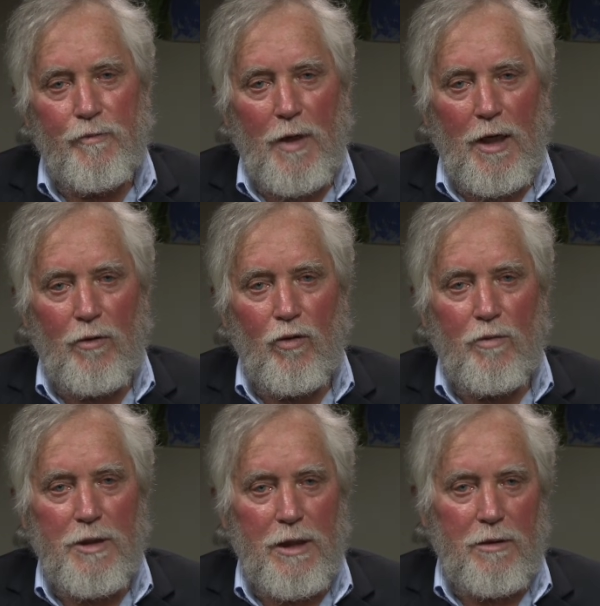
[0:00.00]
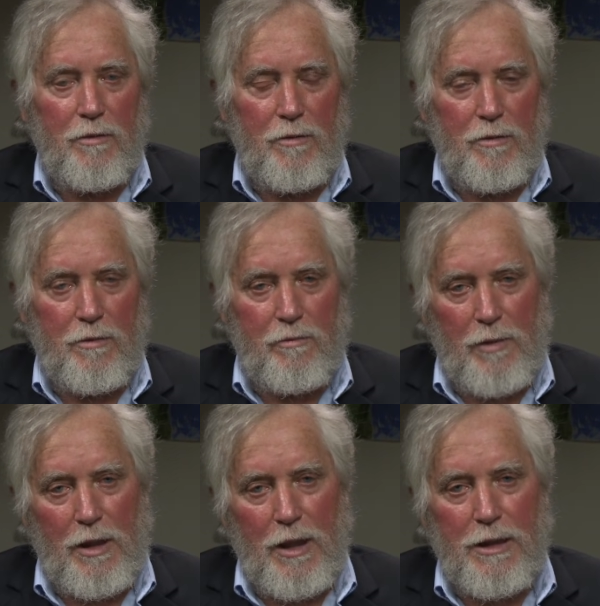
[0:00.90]
I hope that
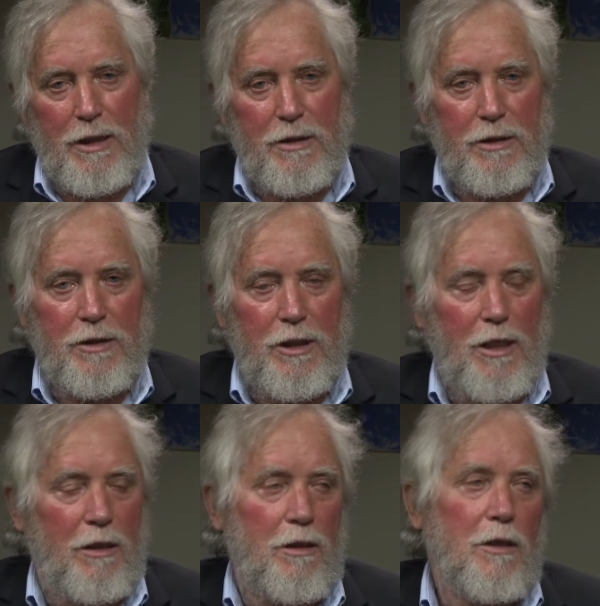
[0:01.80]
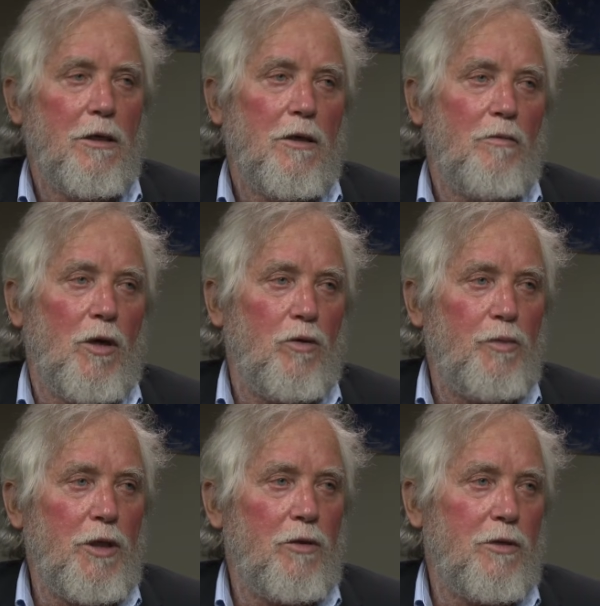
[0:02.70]
many others share my
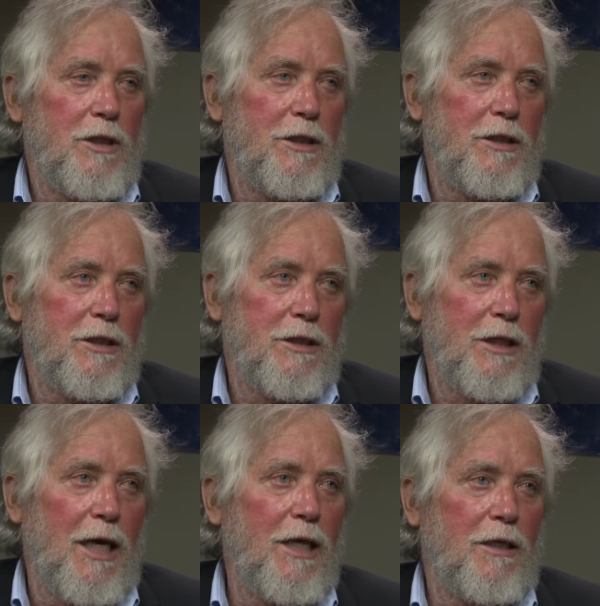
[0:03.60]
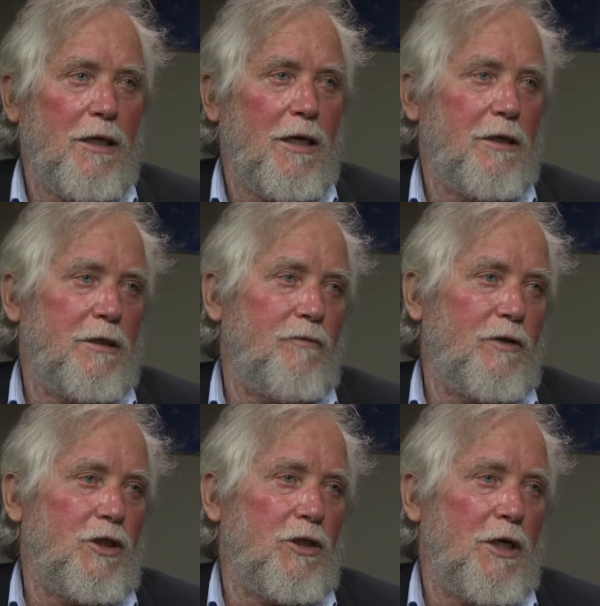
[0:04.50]
opinion that is slightly
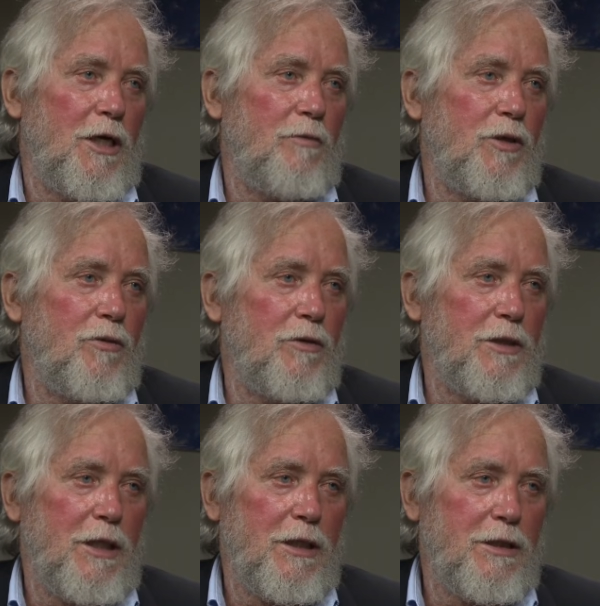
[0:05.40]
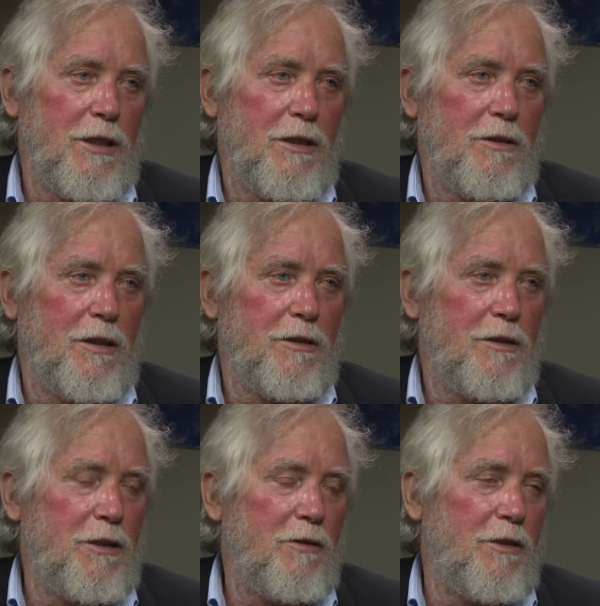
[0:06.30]
artificial, because there is a
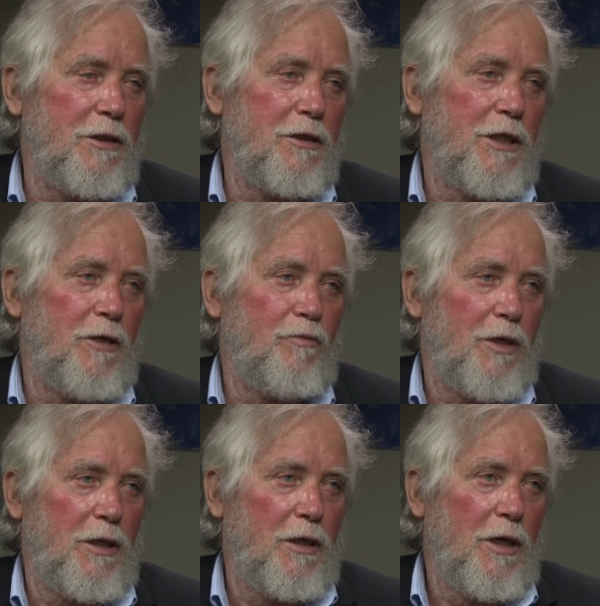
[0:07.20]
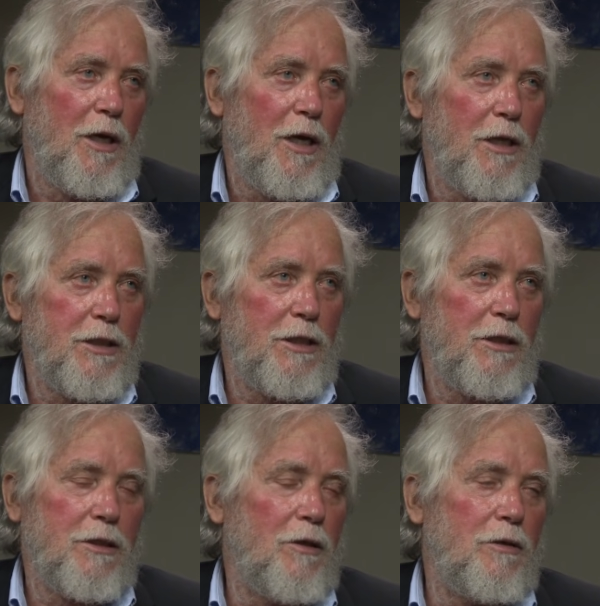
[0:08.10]
real interplay, and that
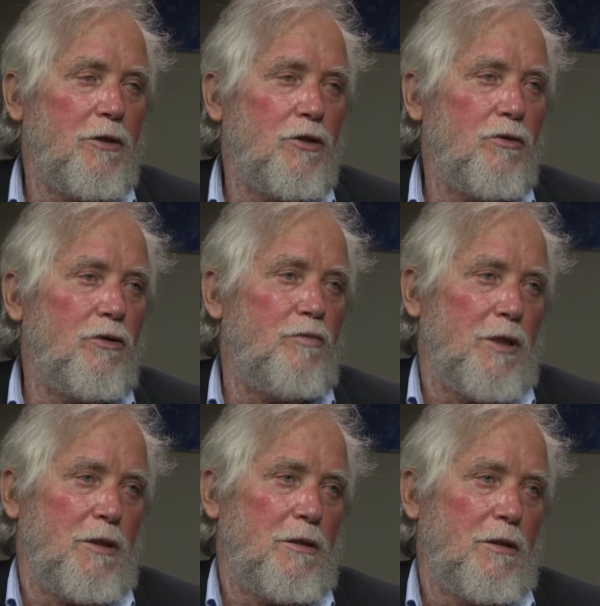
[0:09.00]
is how it should be.